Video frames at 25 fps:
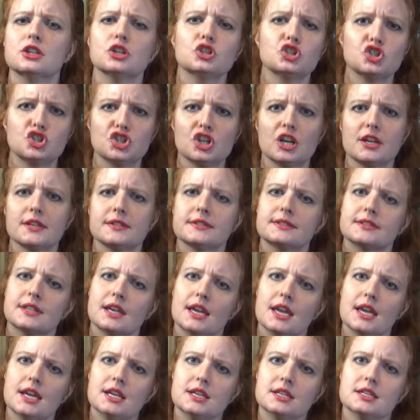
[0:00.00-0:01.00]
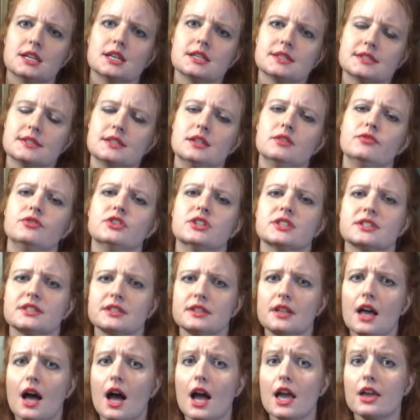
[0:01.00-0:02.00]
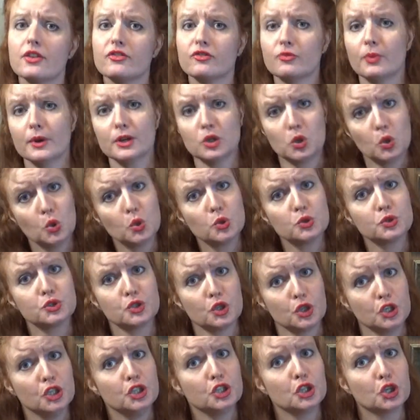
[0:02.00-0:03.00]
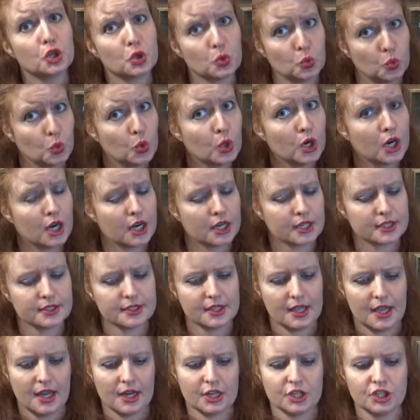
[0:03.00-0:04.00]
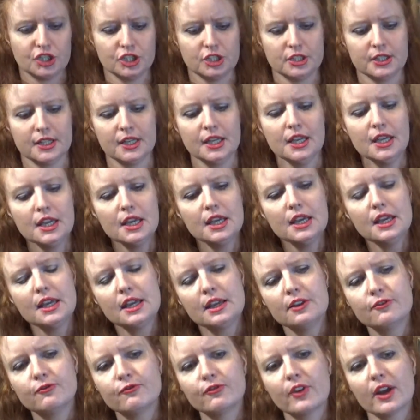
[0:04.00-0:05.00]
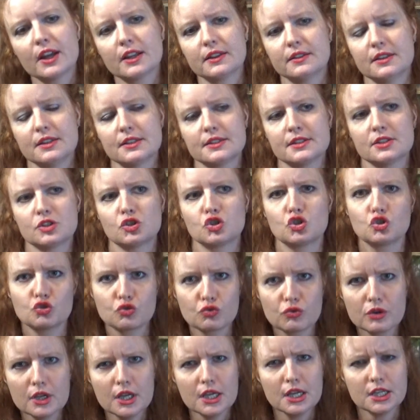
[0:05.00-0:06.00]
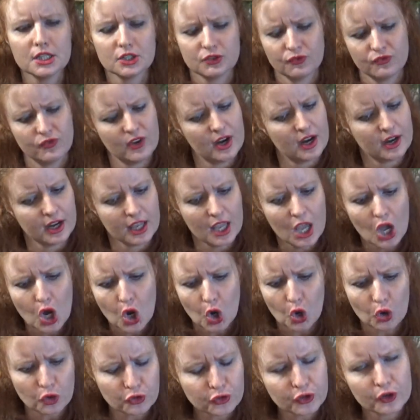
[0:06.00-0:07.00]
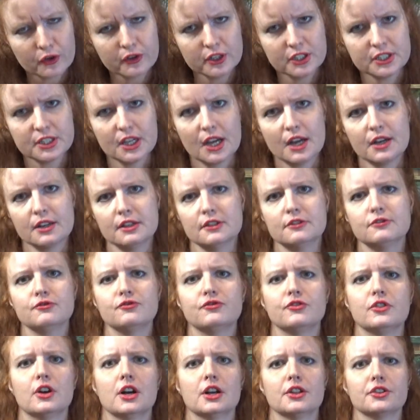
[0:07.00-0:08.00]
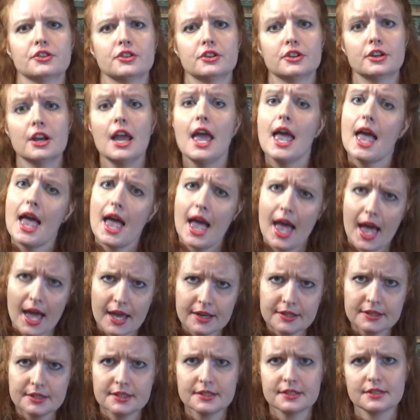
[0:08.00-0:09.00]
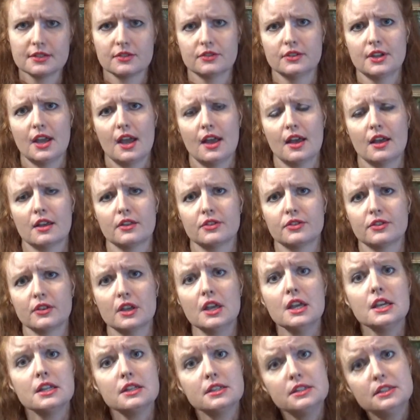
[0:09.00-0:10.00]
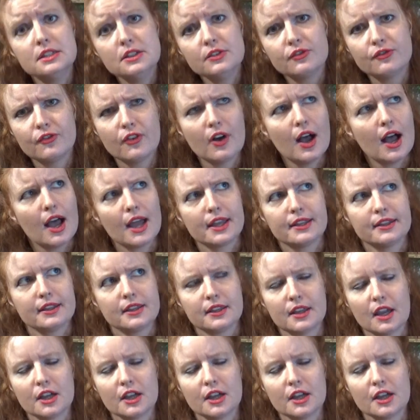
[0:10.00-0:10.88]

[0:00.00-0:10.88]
not just in Sylvia's life but also in her works actually. In fact, this strict, very authoritarian father and his death defined